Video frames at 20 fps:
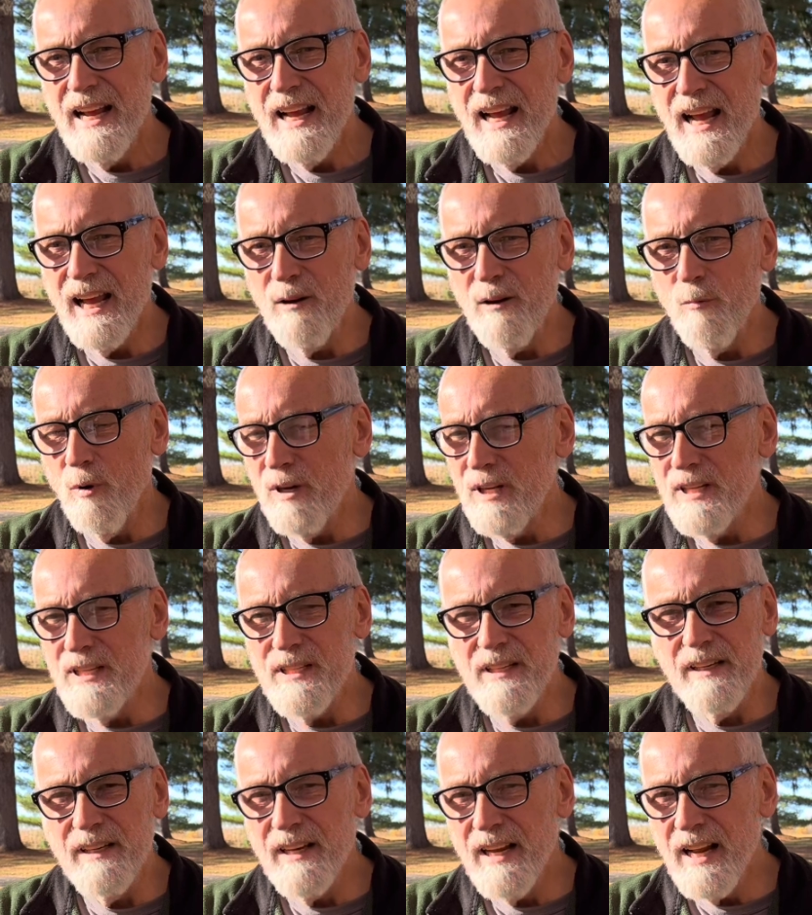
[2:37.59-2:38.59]
and what a
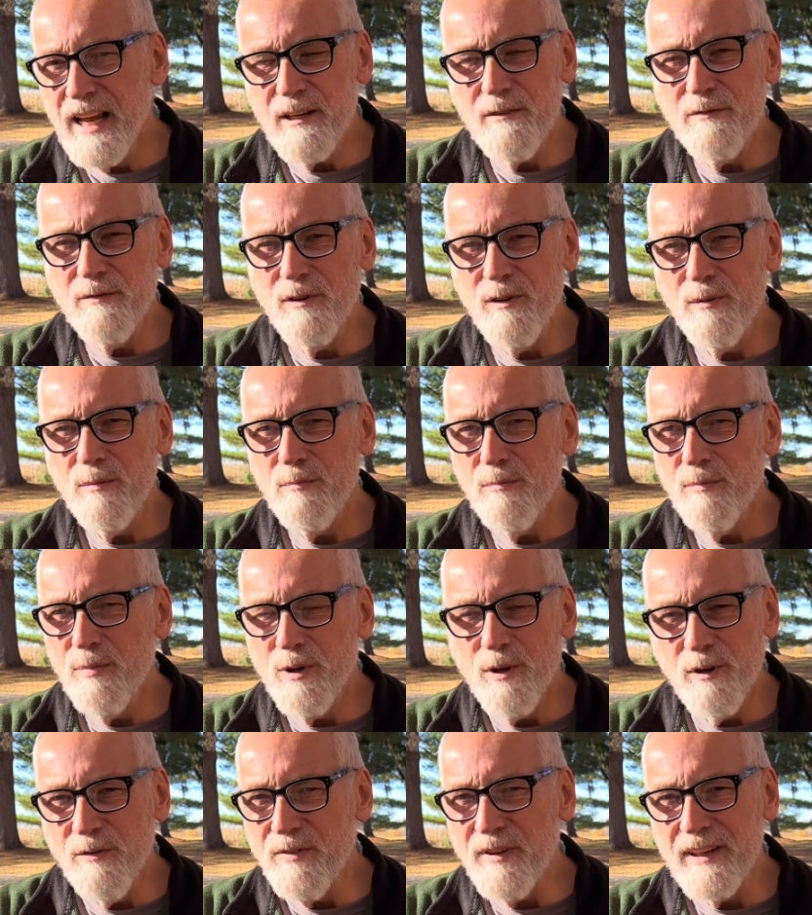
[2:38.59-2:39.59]
delightful,
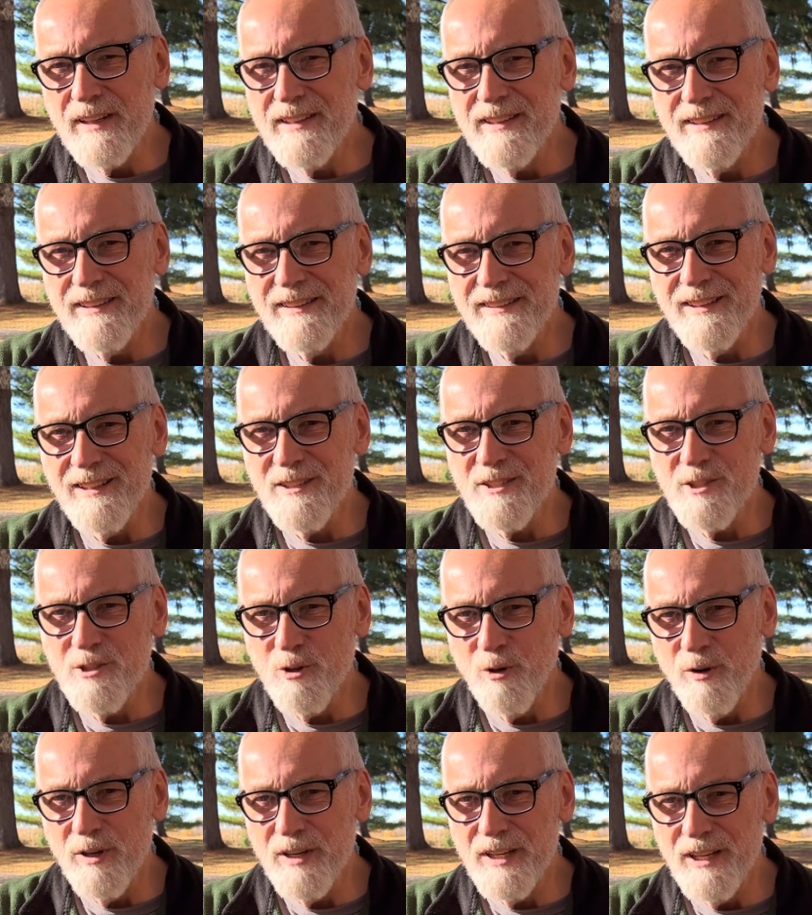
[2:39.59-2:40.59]
perfect little
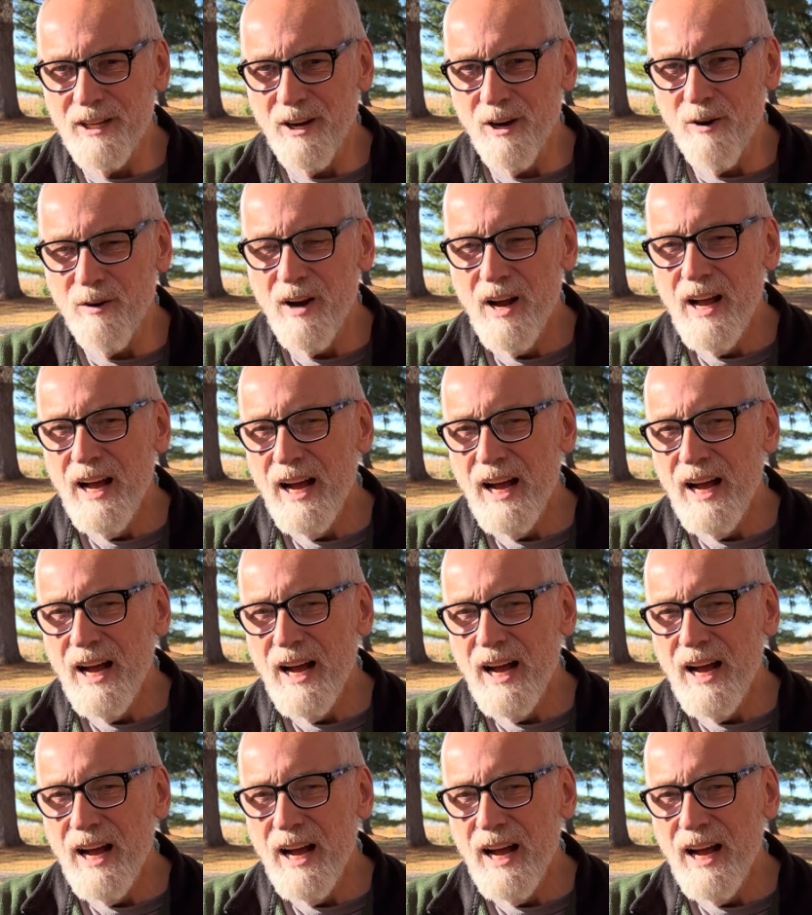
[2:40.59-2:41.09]
story to go.